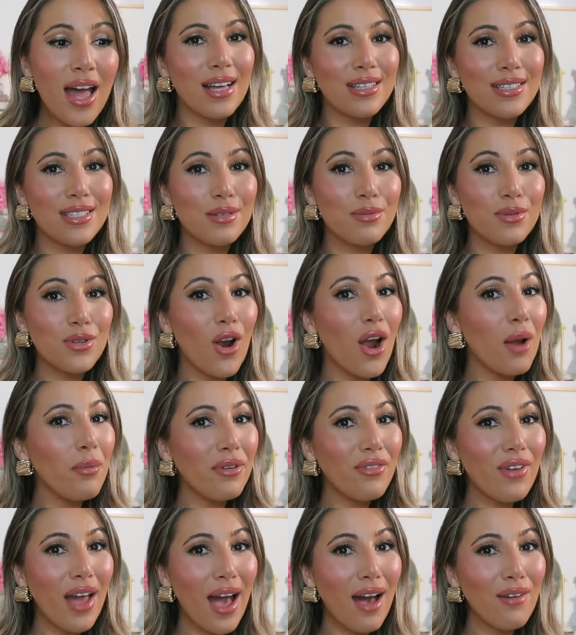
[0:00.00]
and
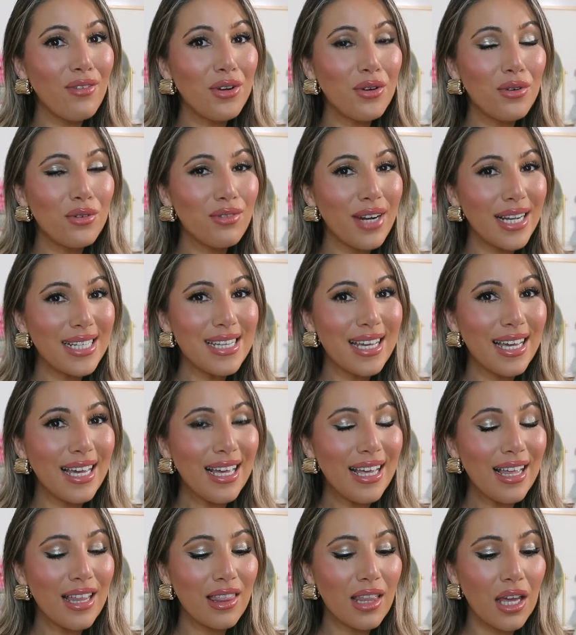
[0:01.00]
subscribe if you haven't
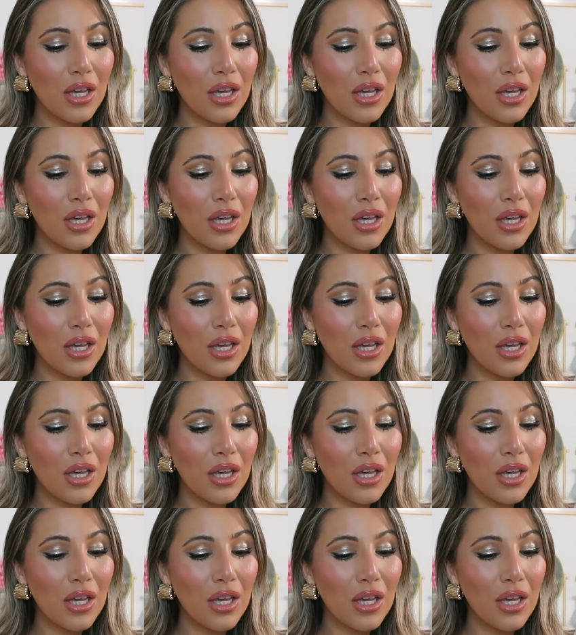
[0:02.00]
already.